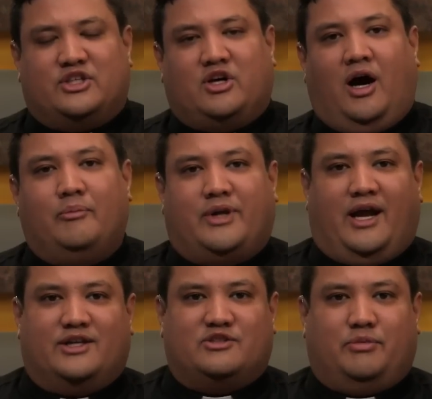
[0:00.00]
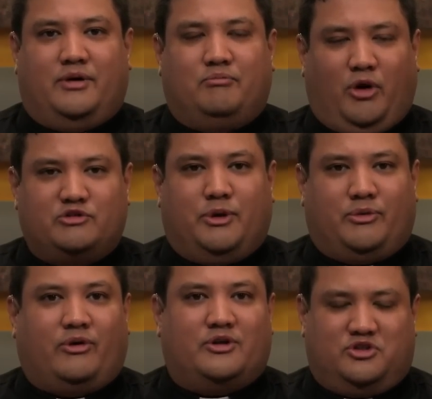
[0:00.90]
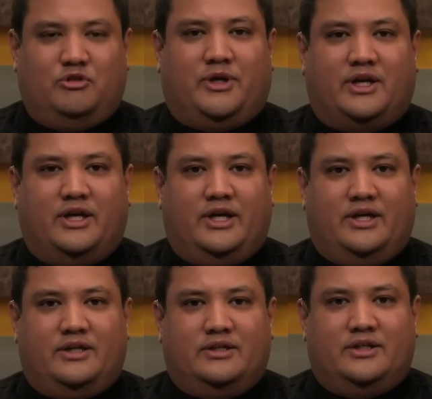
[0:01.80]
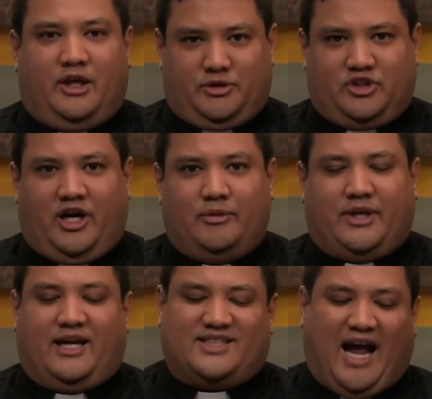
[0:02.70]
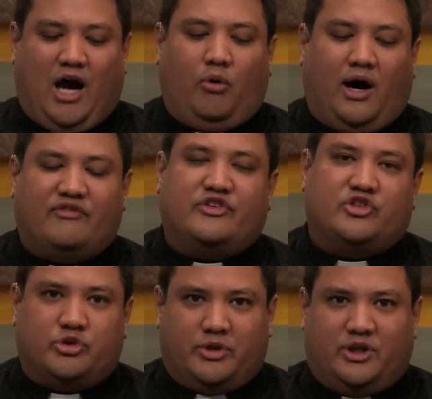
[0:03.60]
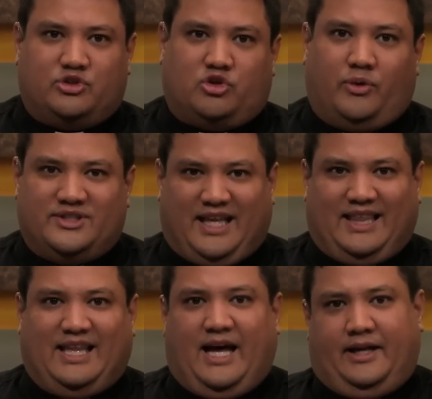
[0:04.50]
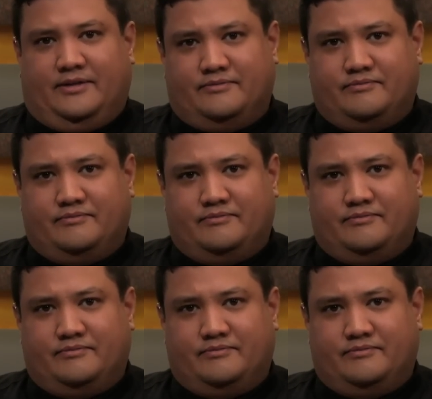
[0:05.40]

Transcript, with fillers: to Comcast, but most people are assuming it was Comcast. How often do you hear stories like that?